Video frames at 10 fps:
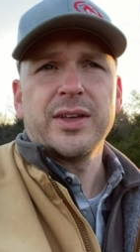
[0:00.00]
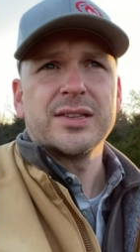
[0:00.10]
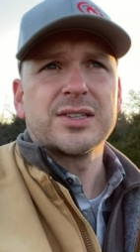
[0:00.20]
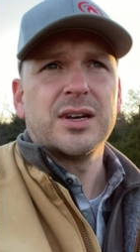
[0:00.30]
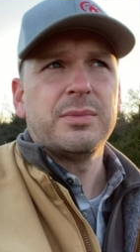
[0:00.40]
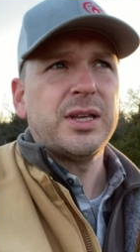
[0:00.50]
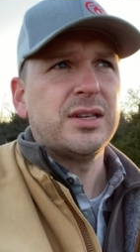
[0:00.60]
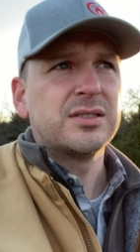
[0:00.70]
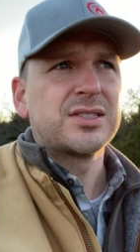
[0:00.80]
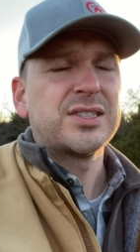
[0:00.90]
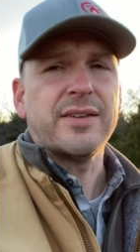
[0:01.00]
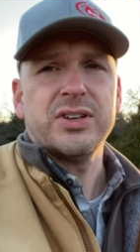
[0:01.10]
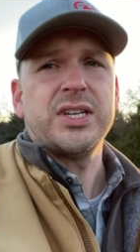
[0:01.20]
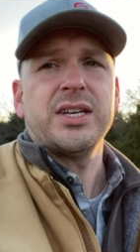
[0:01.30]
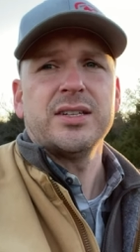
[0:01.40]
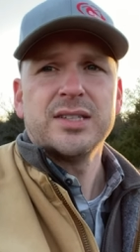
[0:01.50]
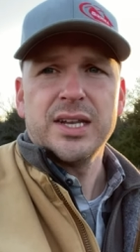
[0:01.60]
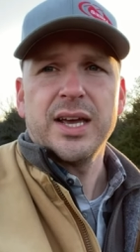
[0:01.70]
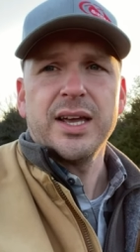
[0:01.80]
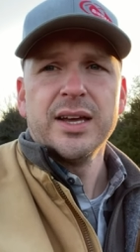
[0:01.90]
I think it's going to be 70
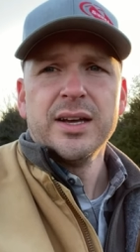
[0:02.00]
today,